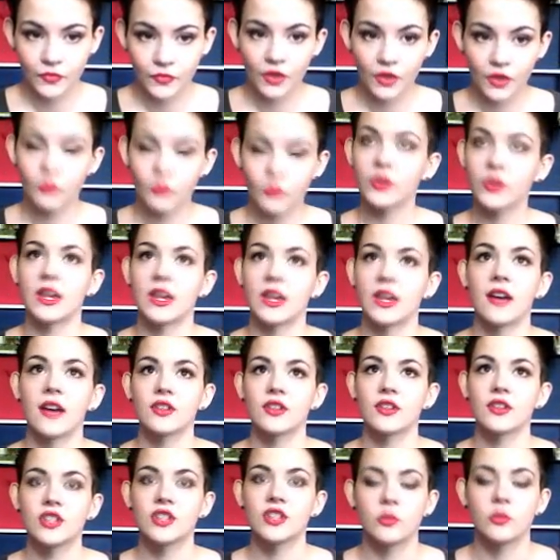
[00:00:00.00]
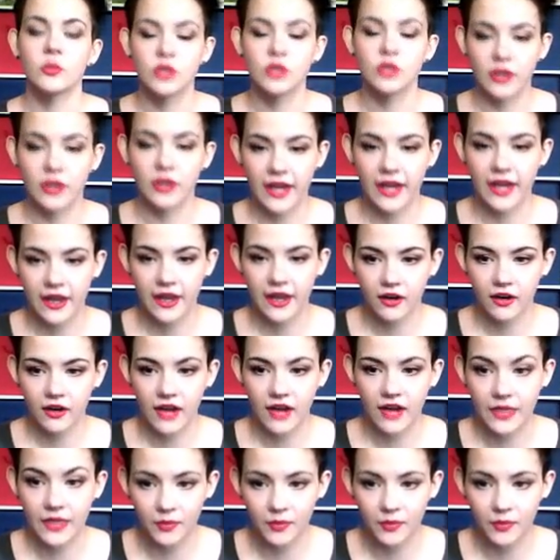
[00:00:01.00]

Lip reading: when the air is humid, your hair and the